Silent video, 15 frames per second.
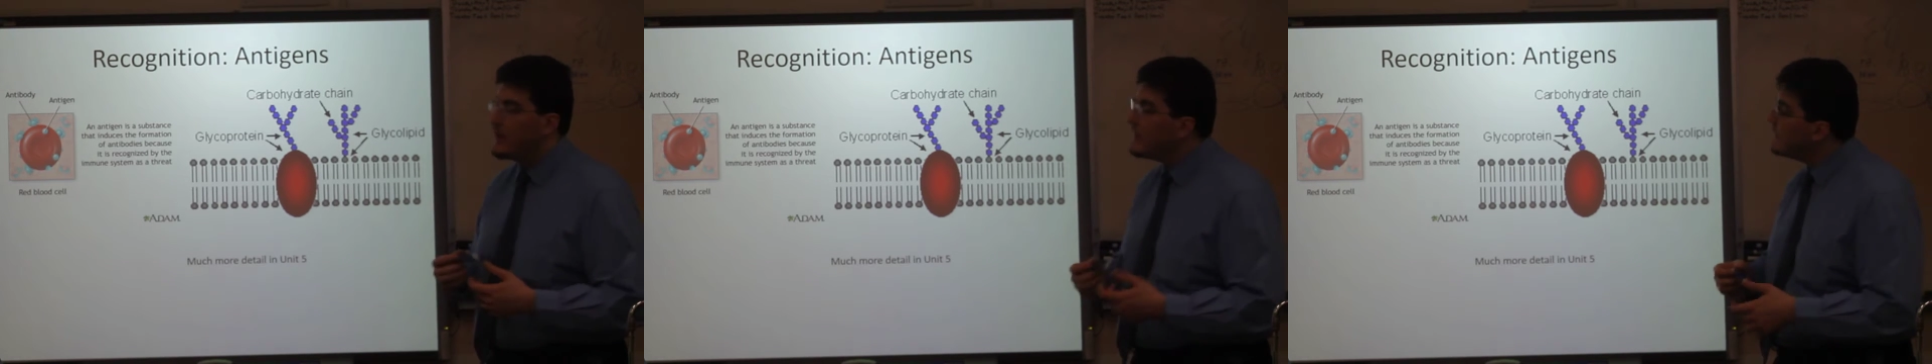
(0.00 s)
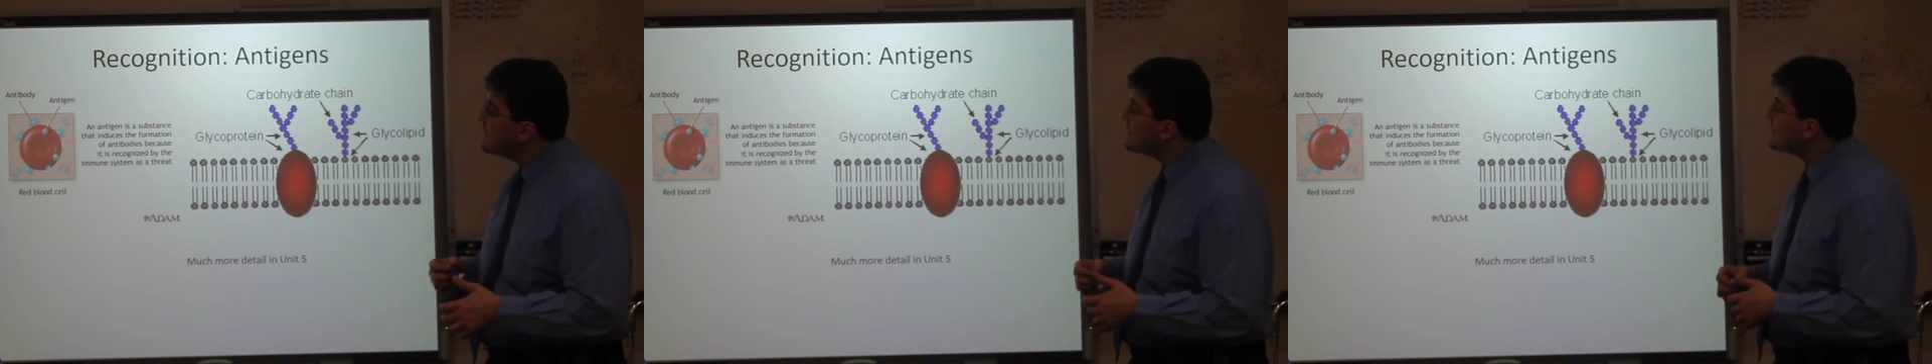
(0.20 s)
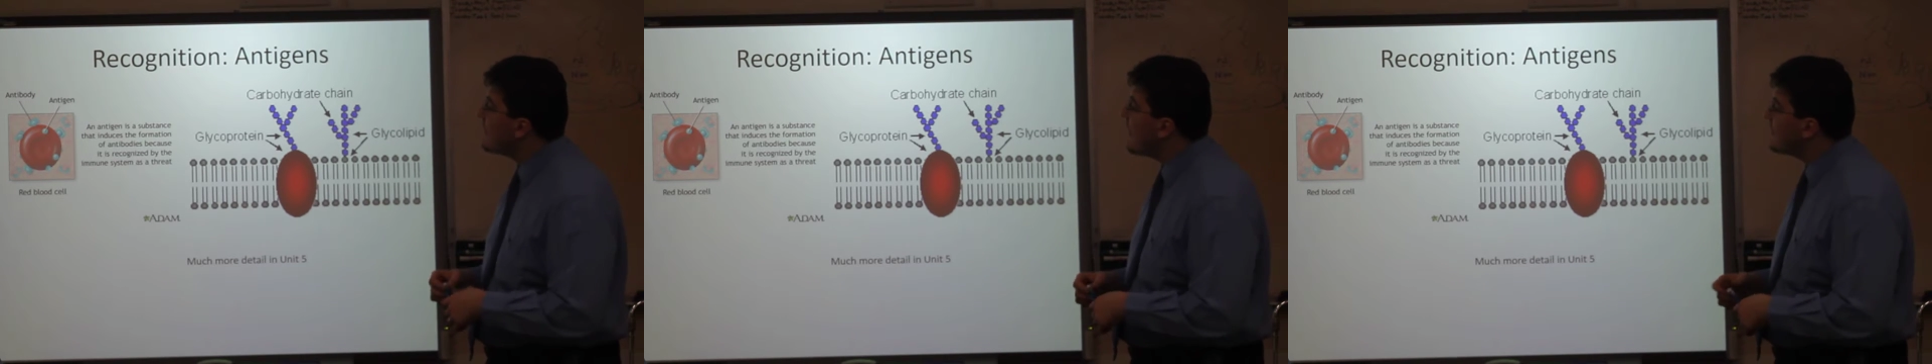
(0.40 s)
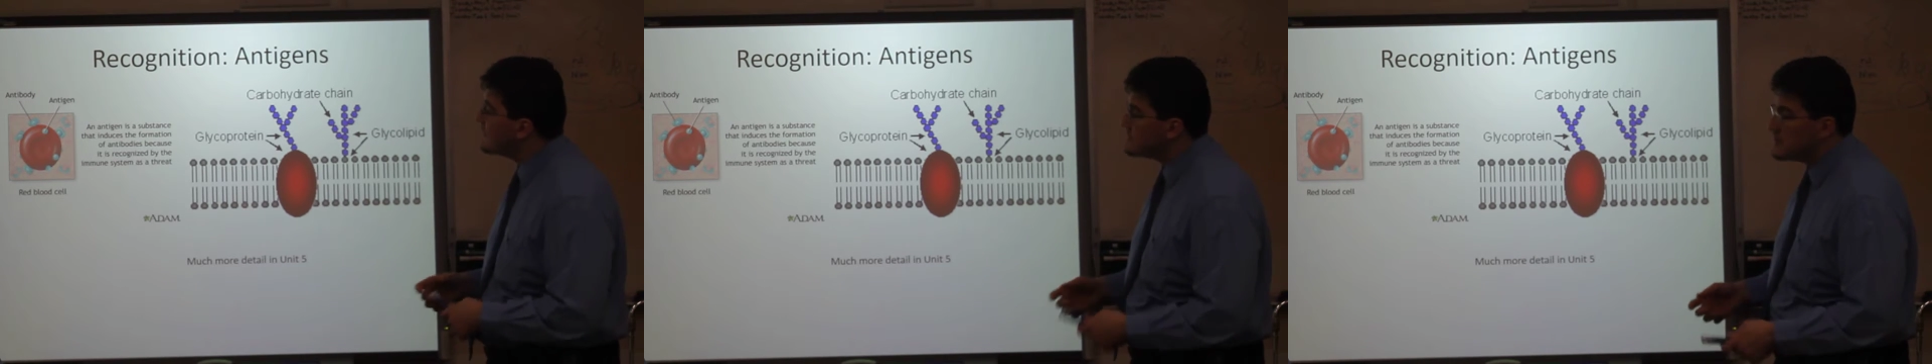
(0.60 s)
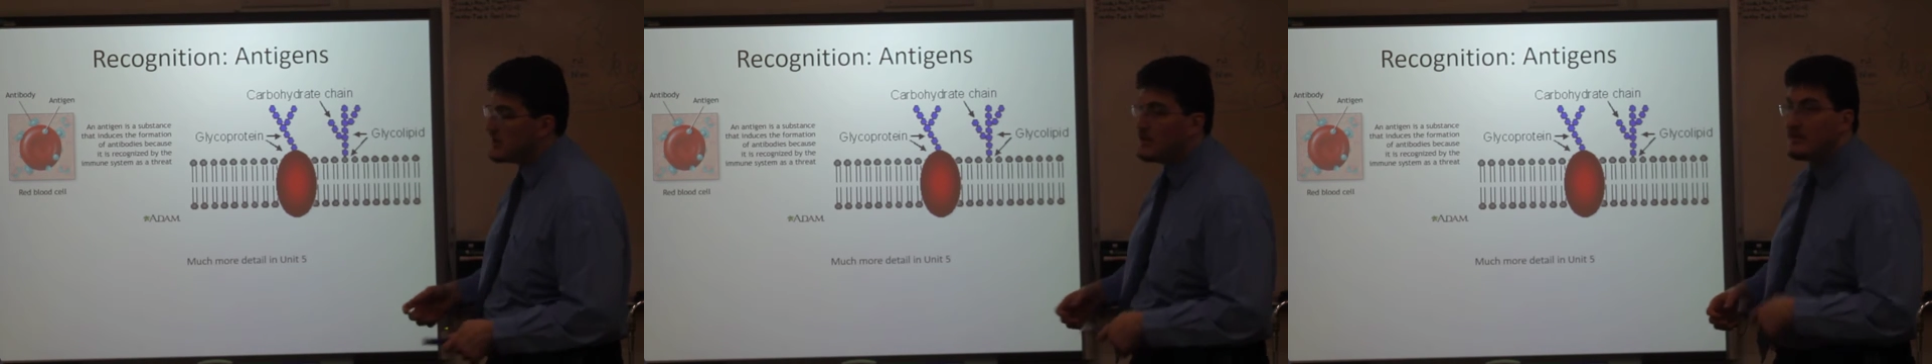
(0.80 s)

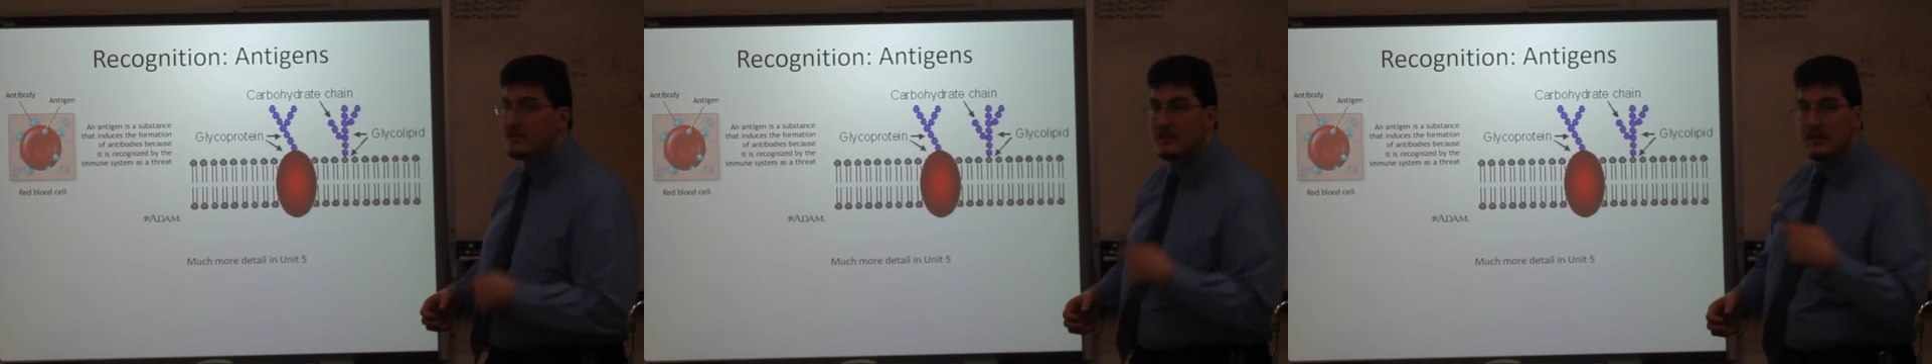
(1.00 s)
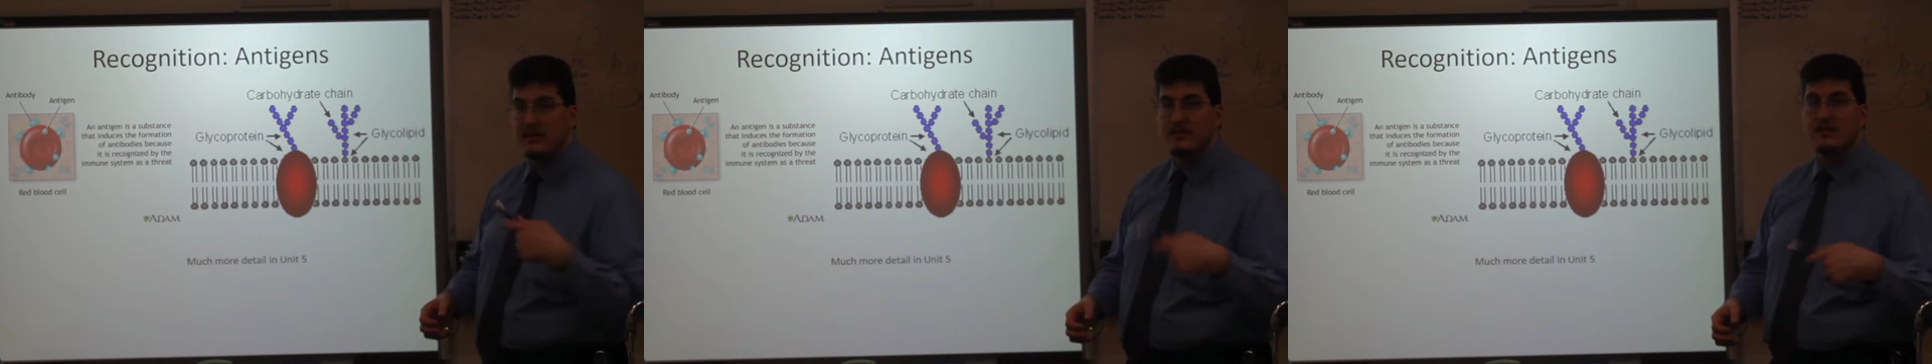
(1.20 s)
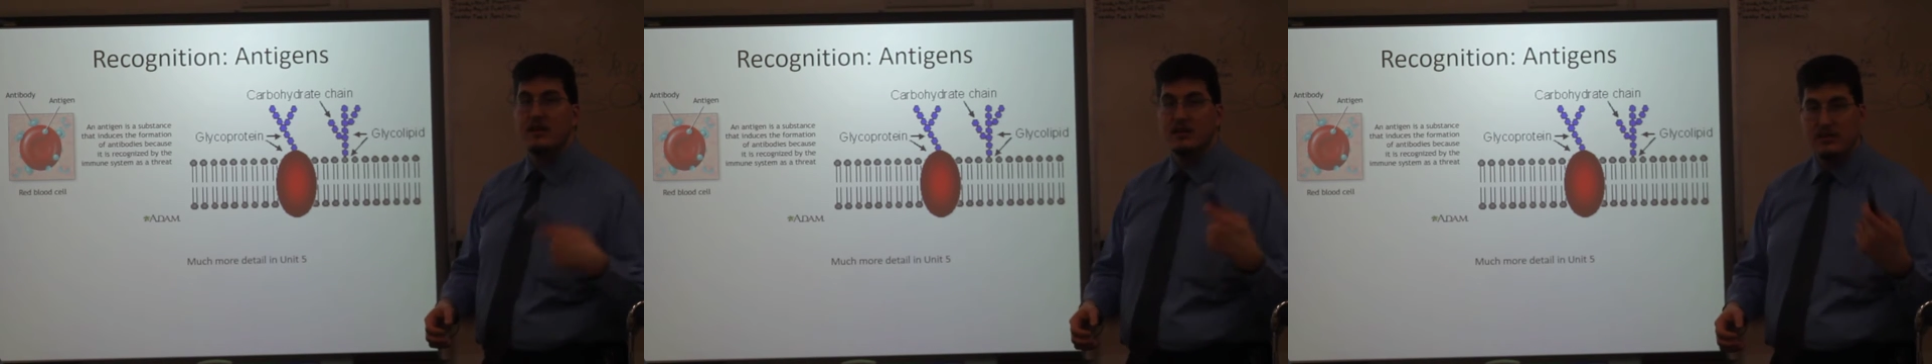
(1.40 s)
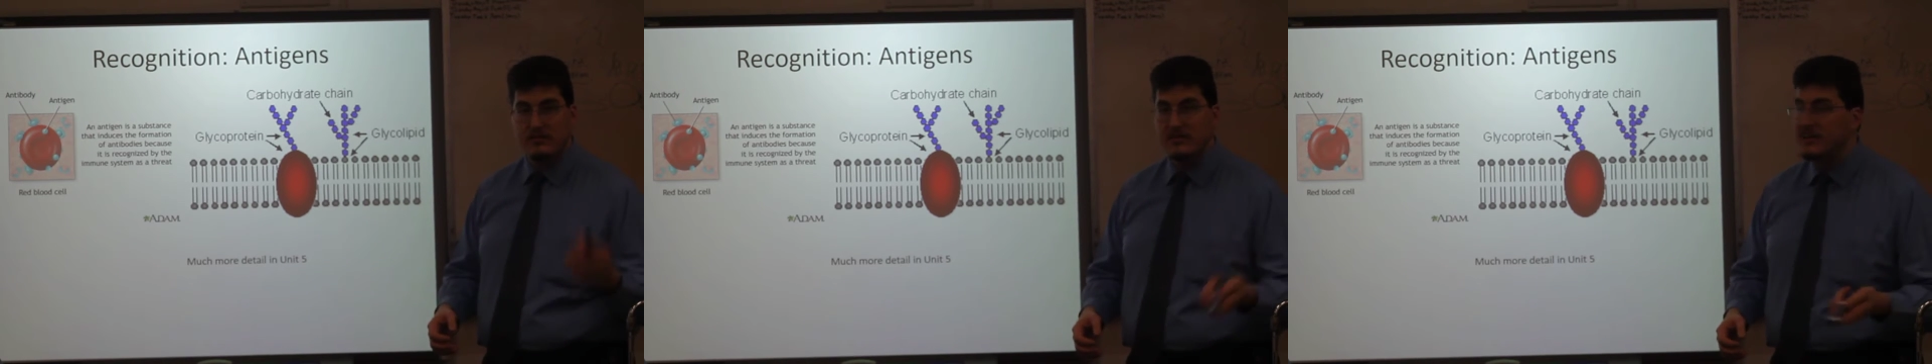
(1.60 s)
Histology is the study of